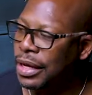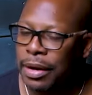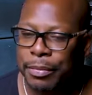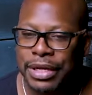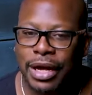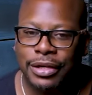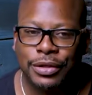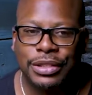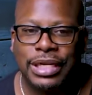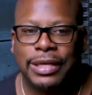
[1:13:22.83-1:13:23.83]
Yes. But it also
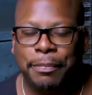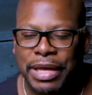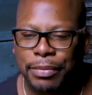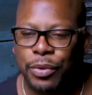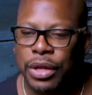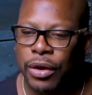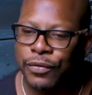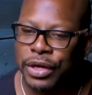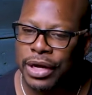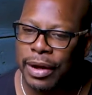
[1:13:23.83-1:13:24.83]
says that people will
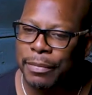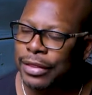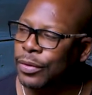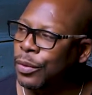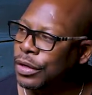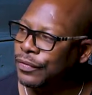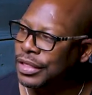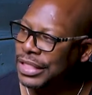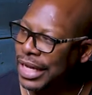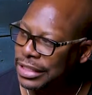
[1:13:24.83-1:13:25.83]
overcome by the word of your
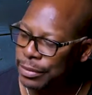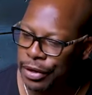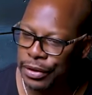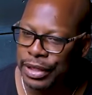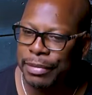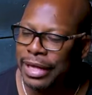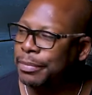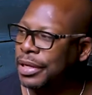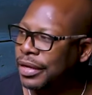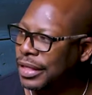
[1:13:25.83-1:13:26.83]
testimony and by the
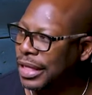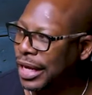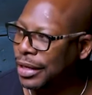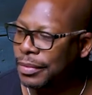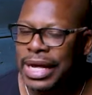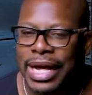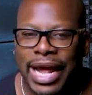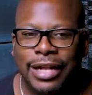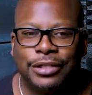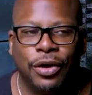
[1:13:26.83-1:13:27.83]
blood of the Lamb.
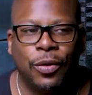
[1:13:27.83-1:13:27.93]
And so